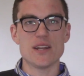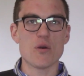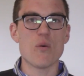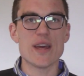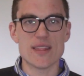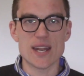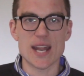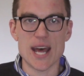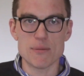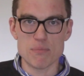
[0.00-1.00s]
it in a way that it
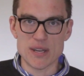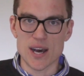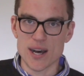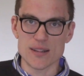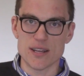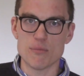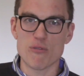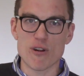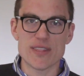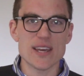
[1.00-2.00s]
hadn't been highlighted
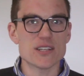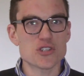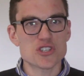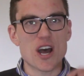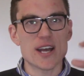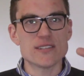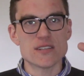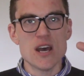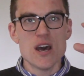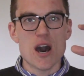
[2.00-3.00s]
before. I think it shines
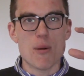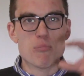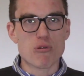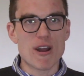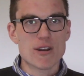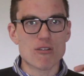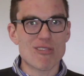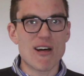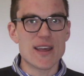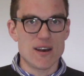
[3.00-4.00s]
a brighter
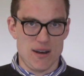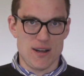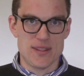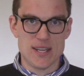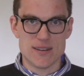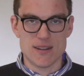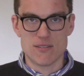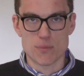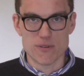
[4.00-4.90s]
light on the intent to